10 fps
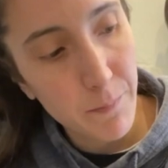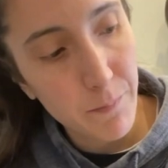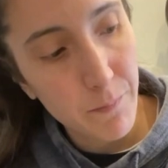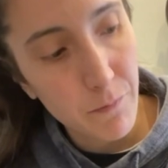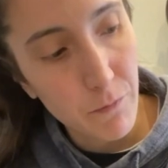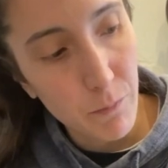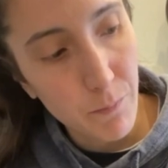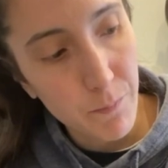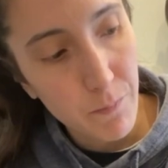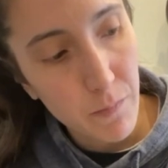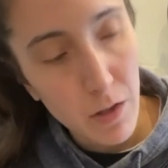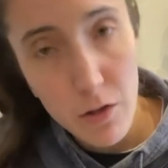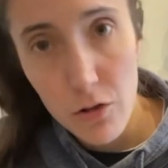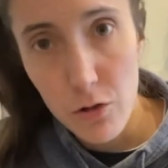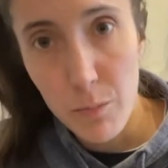
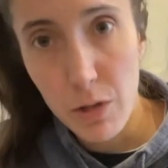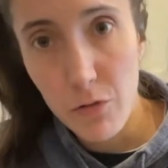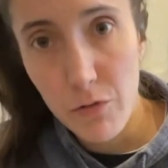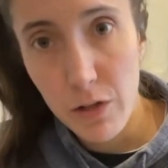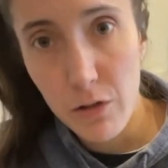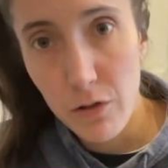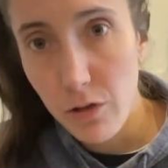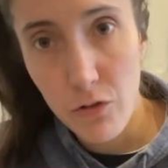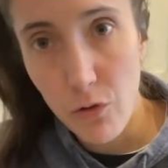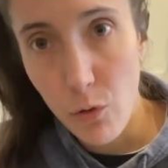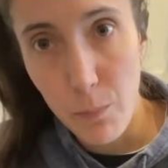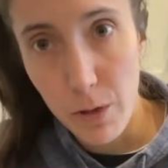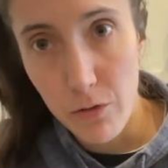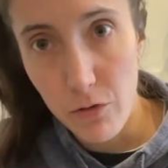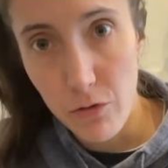Your middle finger is
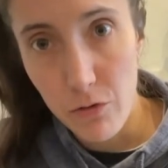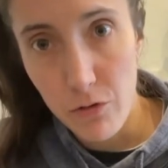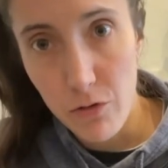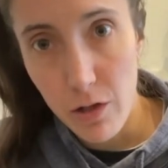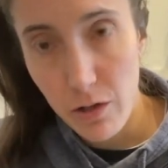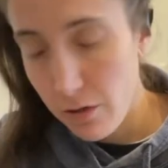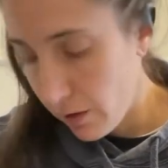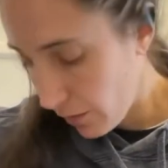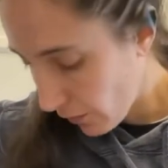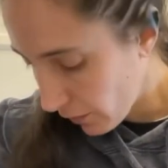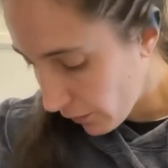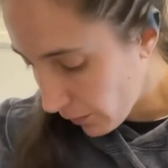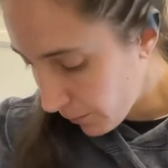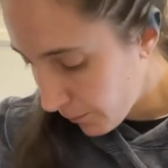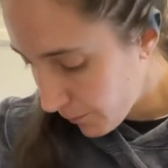open, there's not anything
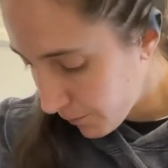there.